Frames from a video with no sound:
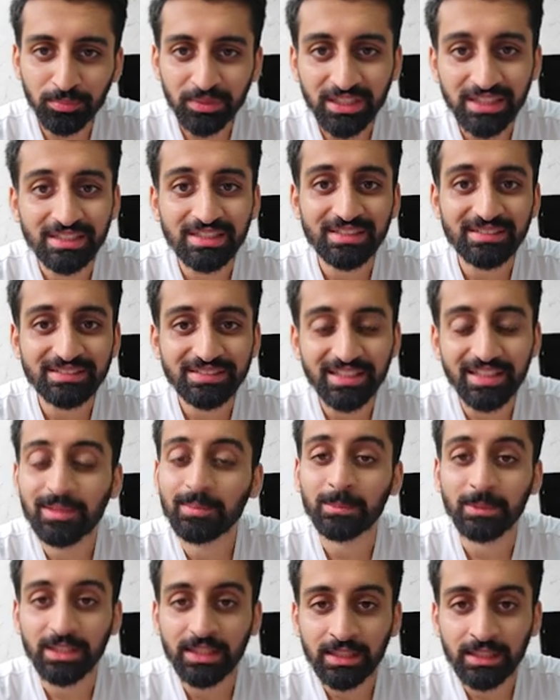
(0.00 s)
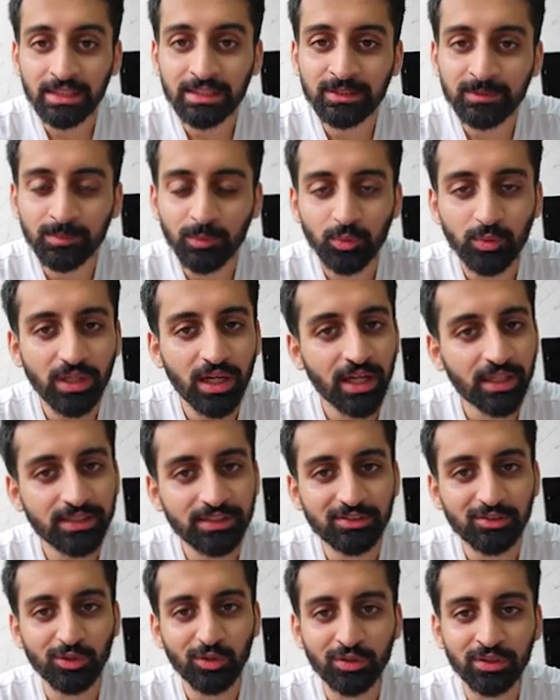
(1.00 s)
me in this game, Nicholas Pooran,
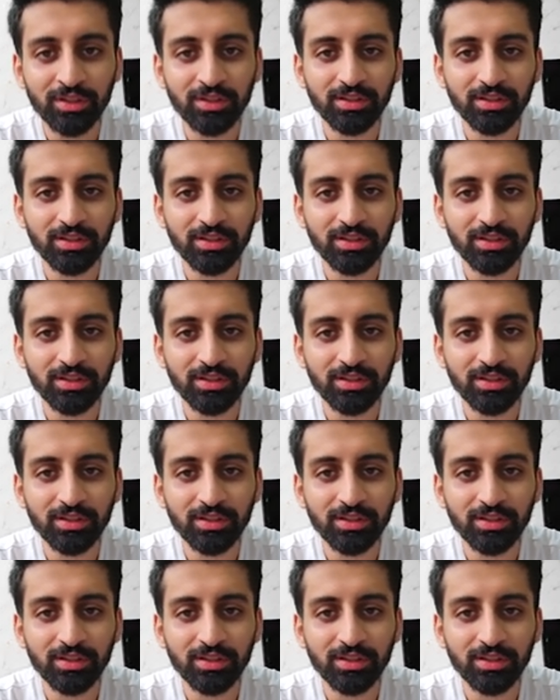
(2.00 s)
he's looked